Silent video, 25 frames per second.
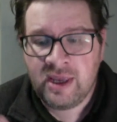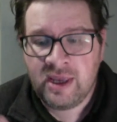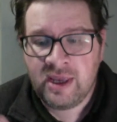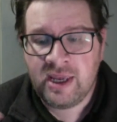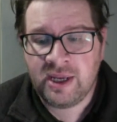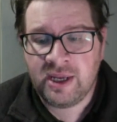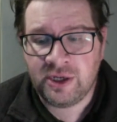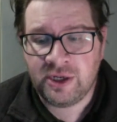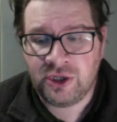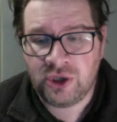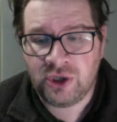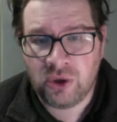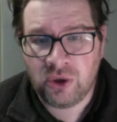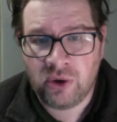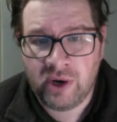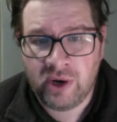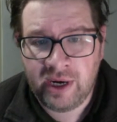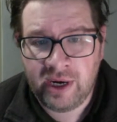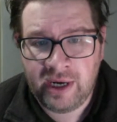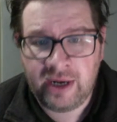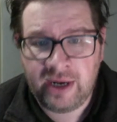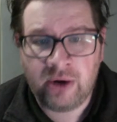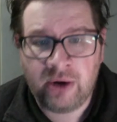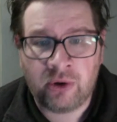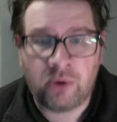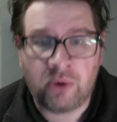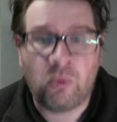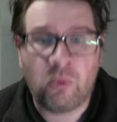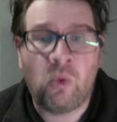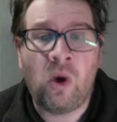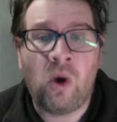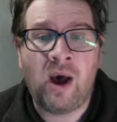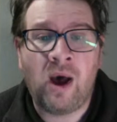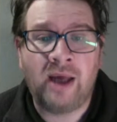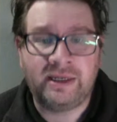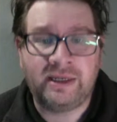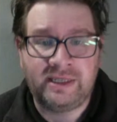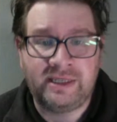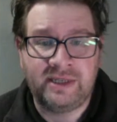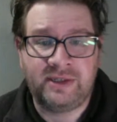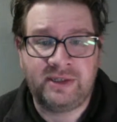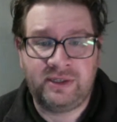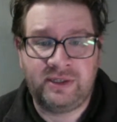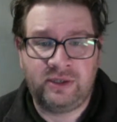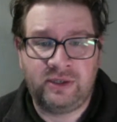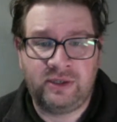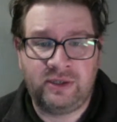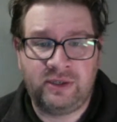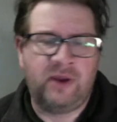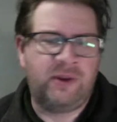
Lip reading: enjoyed or wanted to,